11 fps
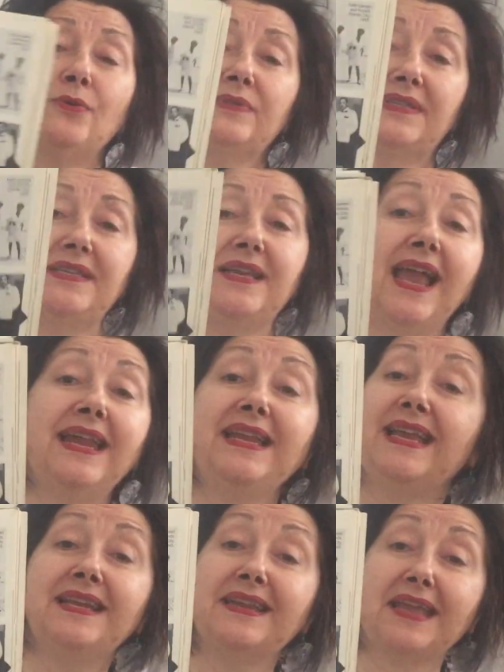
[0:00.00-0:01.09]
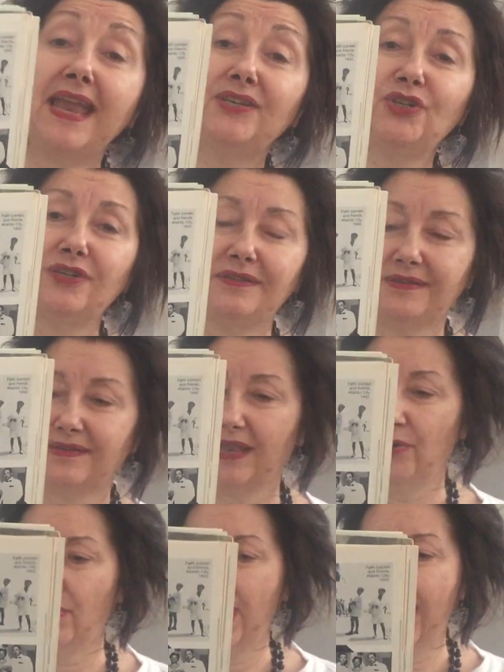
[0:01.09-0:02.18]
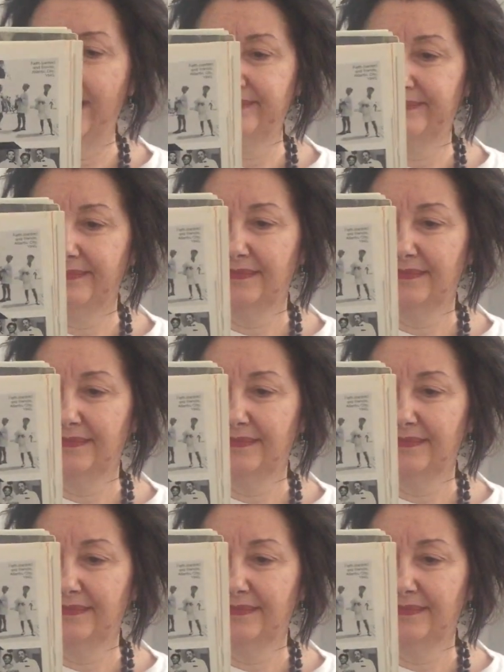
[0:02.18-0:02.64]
don't see any indications that you can."